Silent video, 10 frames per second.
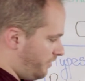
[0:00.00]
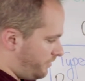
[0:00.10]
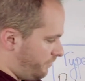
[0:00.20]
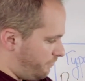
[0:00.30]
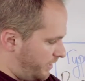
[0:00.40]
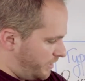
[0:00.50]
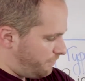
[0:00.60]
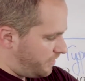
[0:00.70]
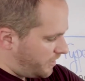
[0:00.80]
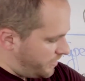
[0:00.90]
on your
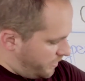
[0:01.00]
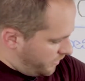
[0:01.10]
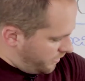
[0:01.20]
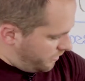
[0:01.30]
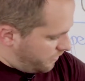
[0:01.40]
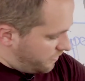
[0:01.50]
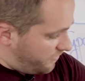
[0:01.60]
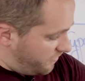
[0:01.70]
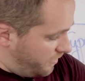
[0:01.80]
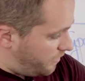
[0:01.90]
rigging plot, you're going
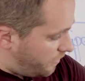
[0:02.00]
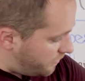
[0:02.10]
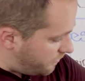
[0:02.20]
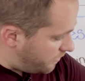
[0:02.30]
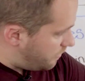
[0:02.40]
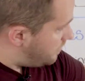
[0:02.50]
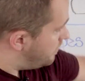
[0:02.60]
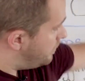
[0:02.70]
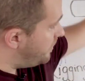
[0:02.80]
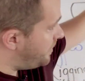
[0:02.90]
to see all these little
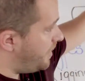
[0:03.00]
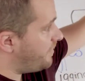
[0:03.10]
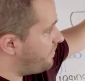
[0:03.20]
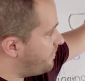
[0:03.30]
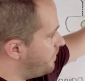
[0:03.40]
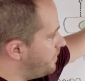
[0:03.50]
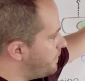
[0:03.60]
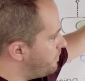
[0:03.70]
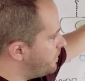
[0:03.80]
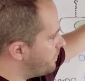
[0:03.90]
dots.
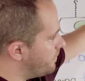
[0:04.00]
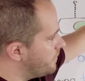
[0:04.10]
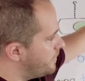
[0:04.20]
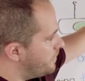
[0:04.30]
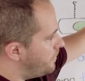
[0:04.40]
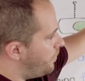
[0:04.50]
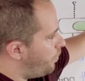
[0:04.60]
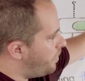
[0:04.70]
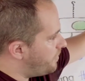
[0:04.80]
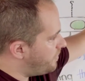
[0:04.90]
Maybe it's a
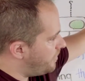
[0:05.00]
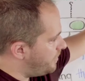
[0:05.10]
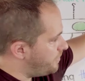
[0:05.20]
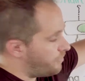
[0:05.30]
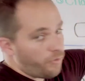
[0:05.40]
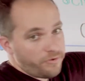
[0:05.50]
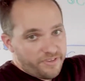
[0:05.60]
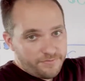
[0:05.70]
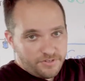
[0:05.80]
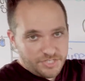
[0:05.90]
1 ton. You
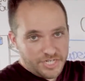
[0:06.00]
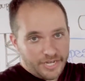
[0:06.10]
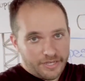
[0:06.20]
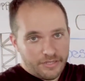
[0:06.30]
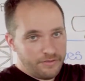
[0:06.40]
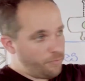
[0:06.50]
always have to check.